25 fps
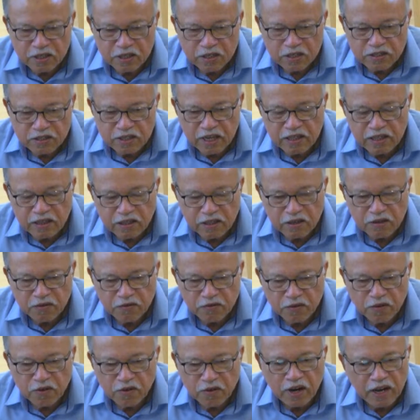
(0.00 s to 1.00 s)
center
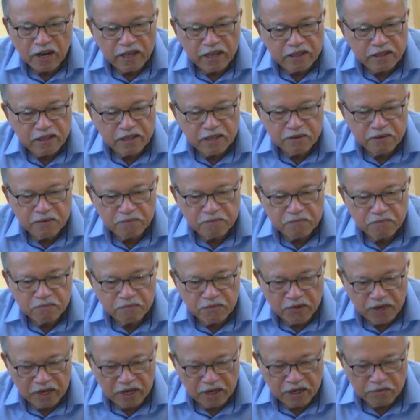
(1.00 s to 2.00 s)
for writing
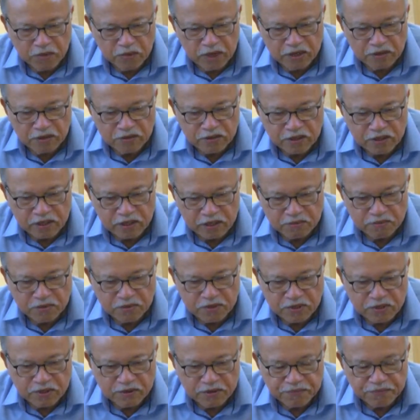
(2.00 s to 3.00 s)
Malay
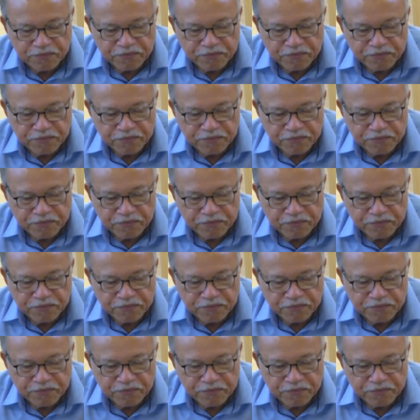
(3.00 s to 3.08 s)
manuscripts.